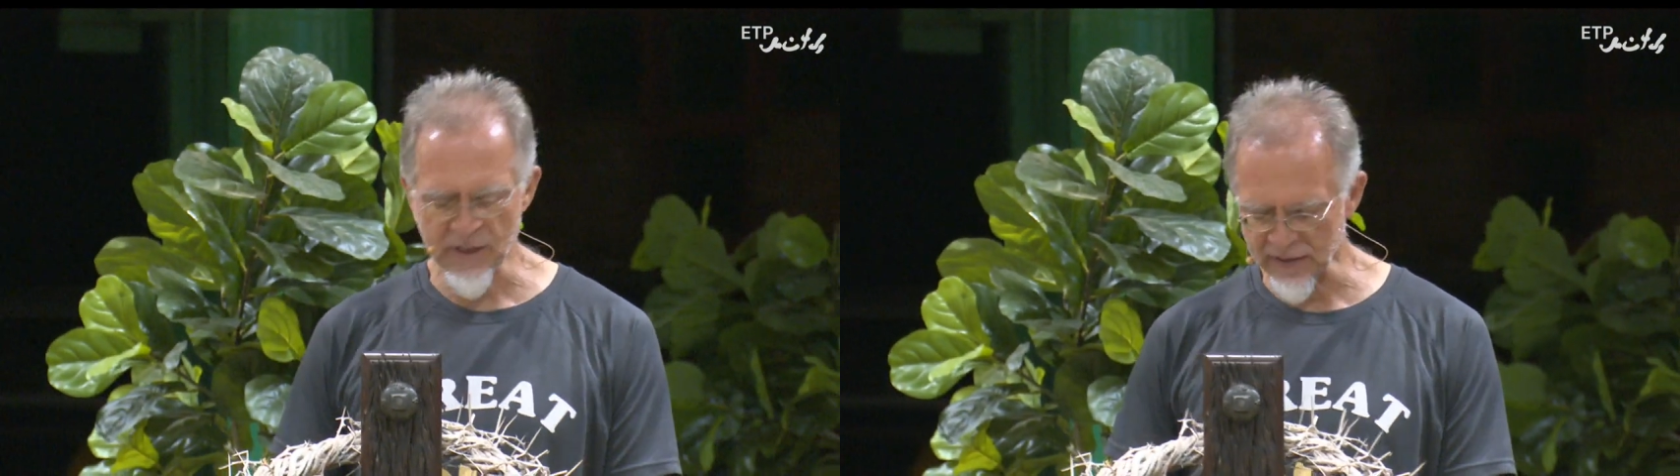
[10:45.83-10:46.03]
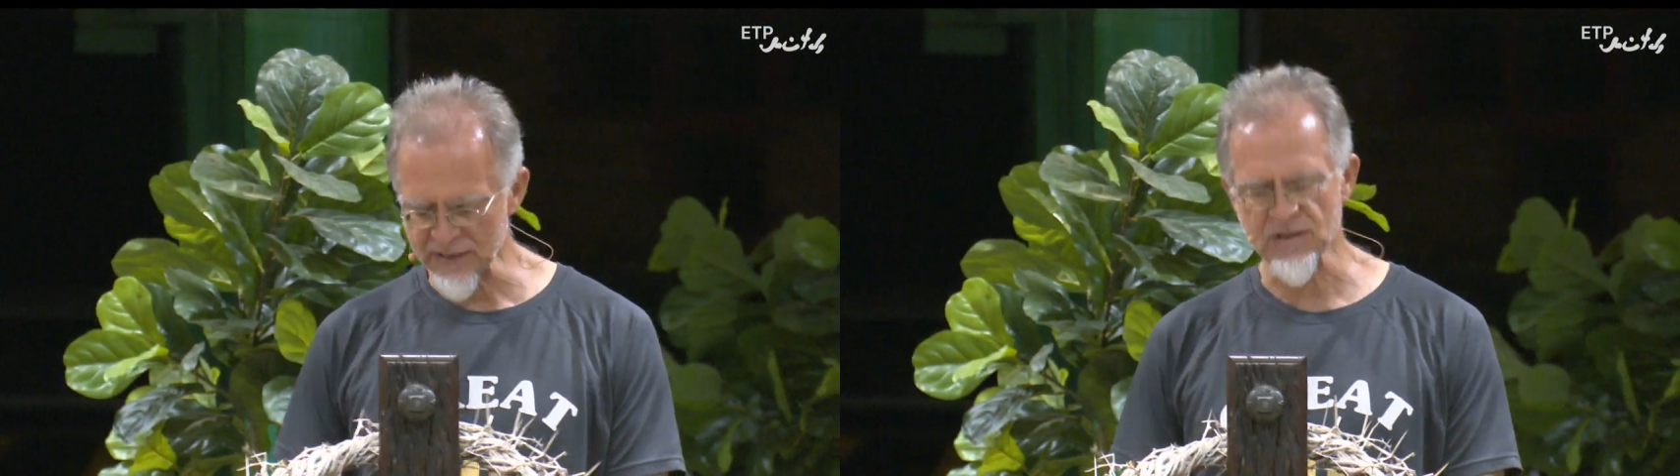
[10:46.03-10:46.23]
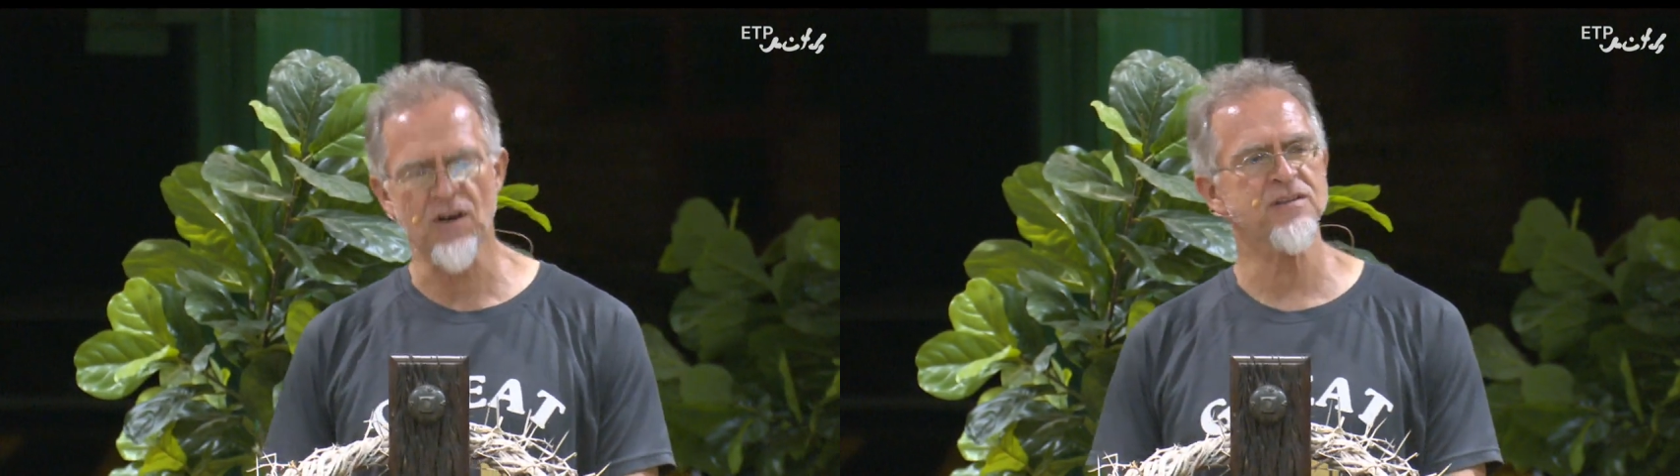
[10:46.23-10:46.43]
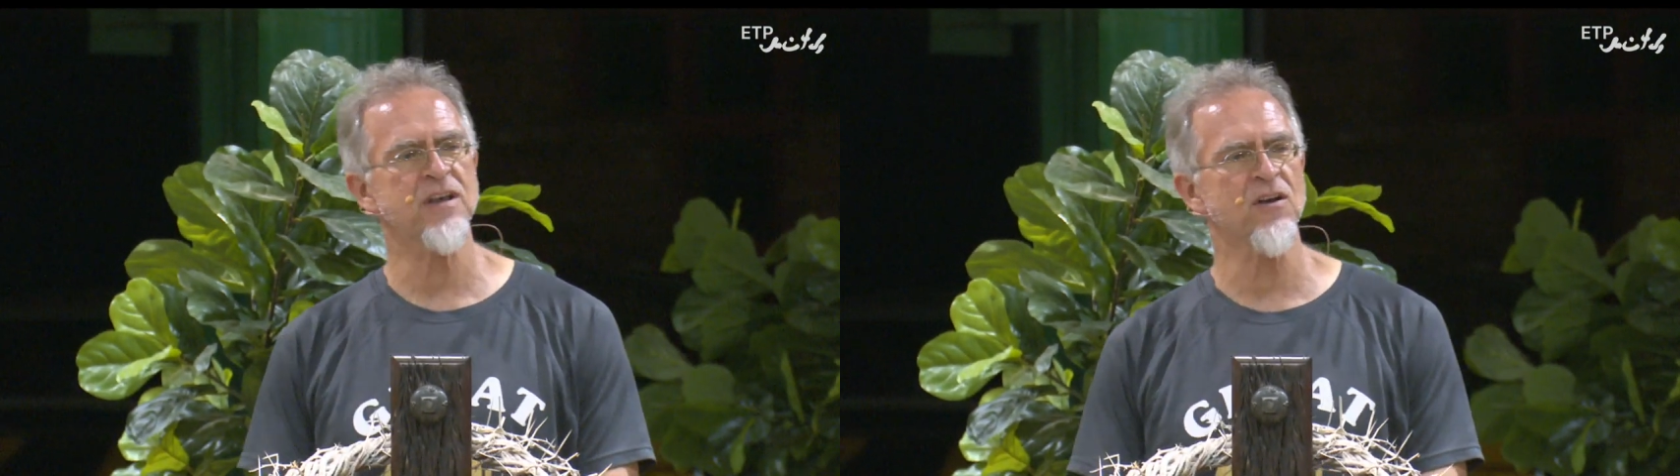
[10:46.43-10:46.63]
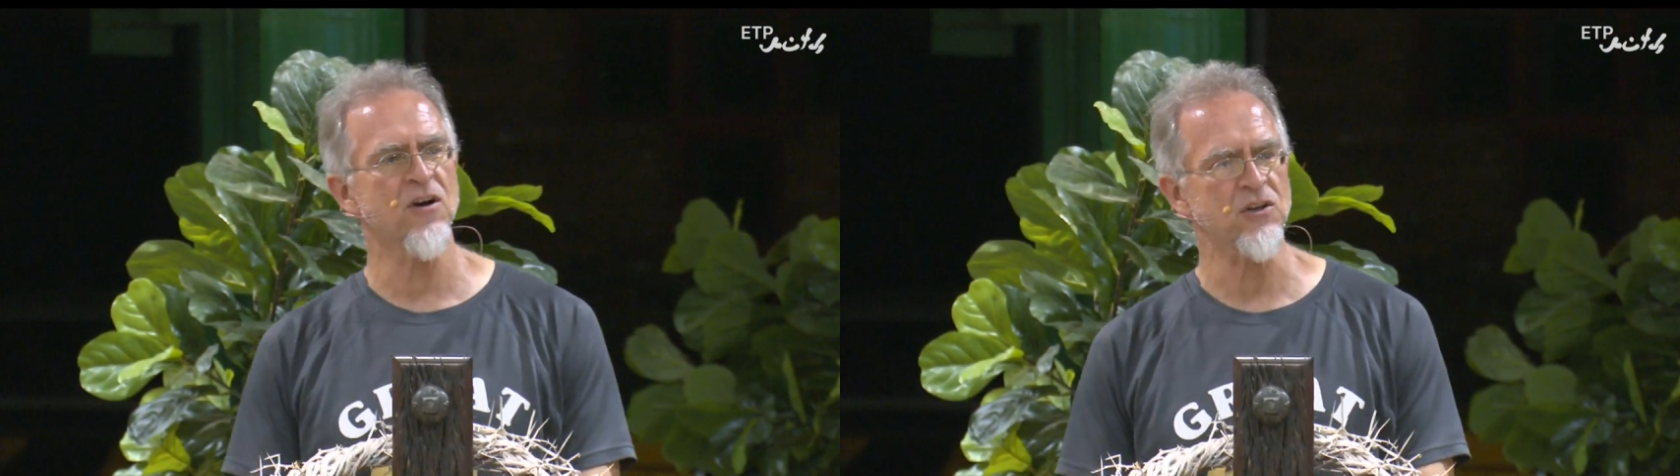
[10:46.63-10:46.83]
is
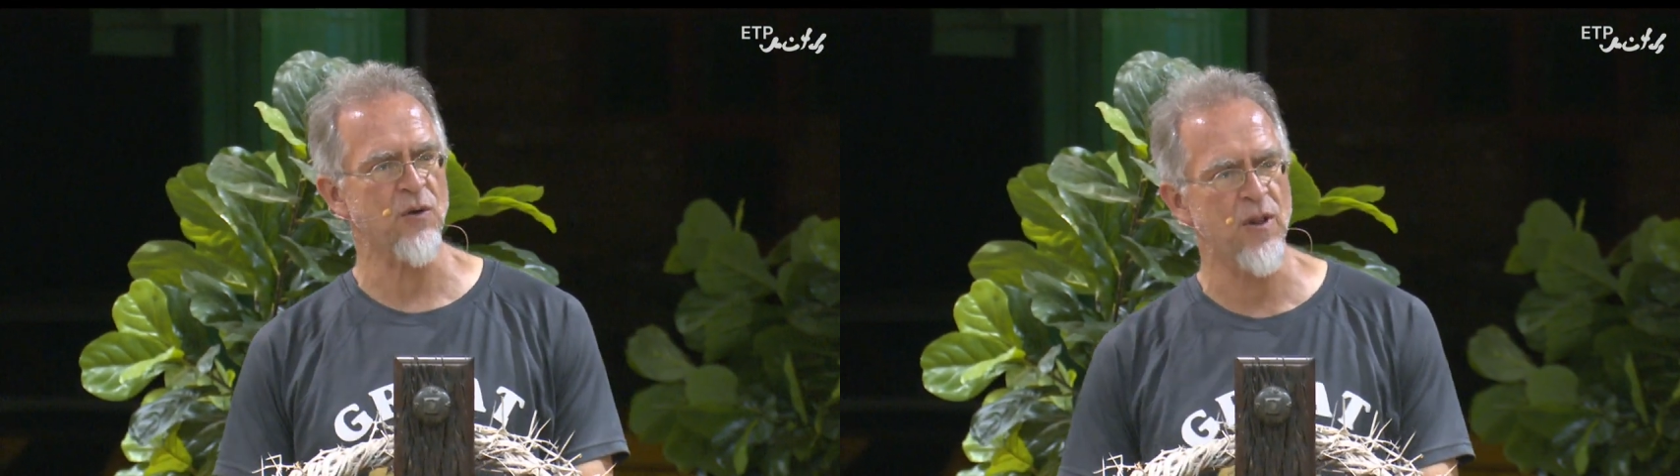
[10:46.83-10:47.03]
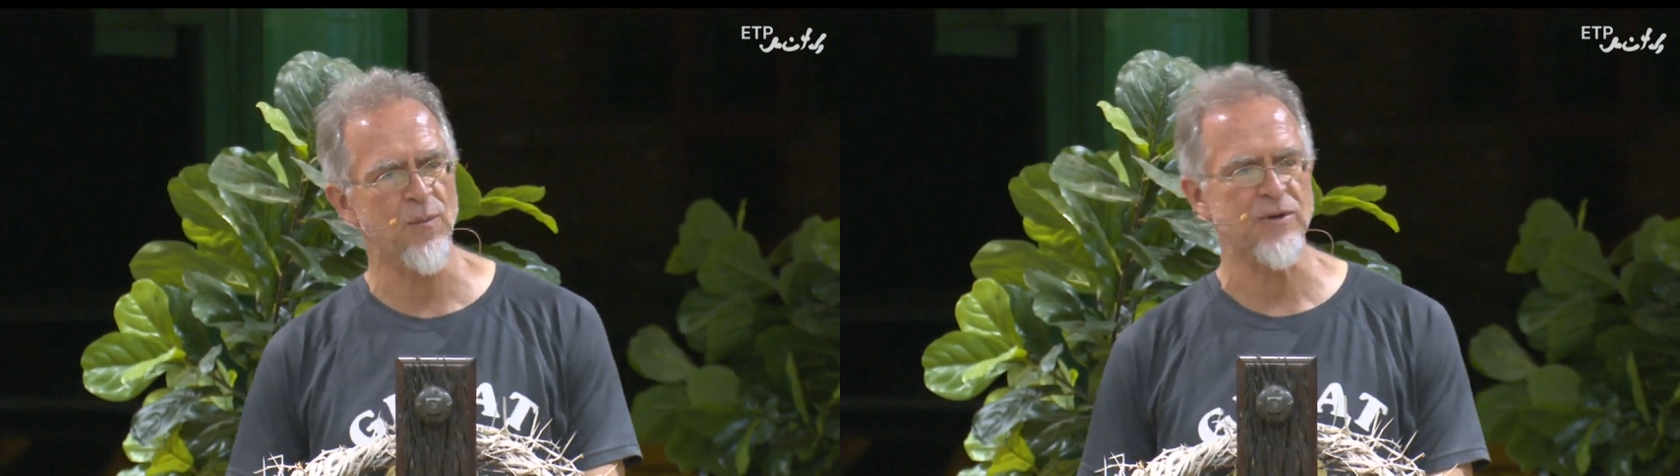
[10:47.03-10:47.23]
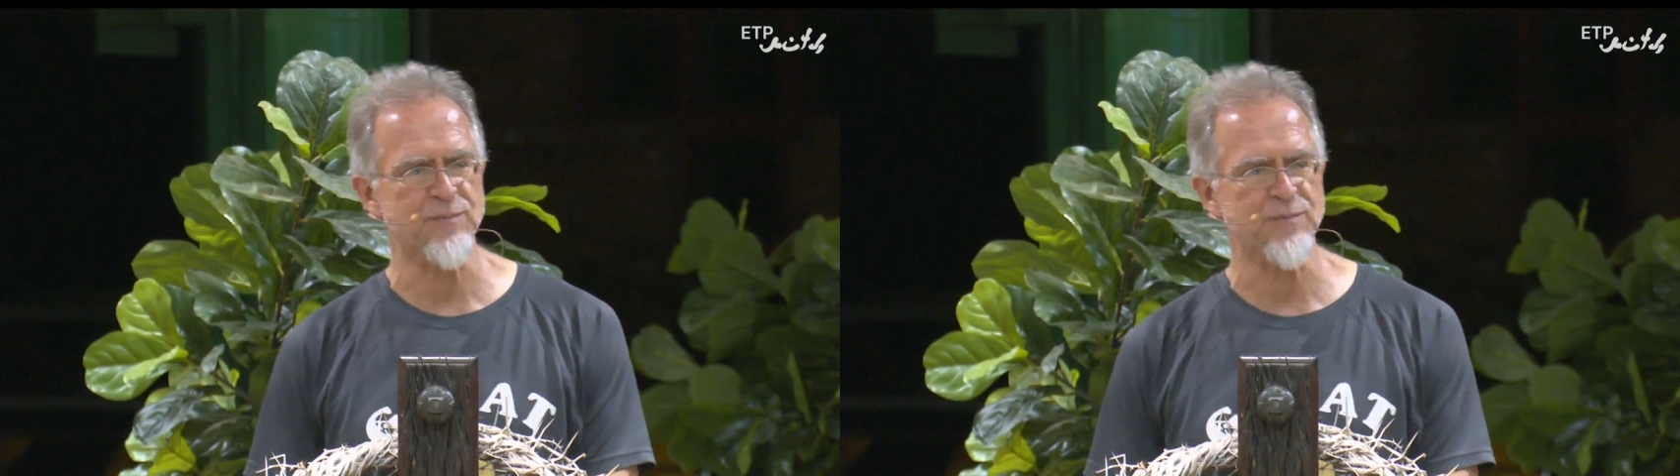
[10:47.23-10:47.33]
asking God to help us.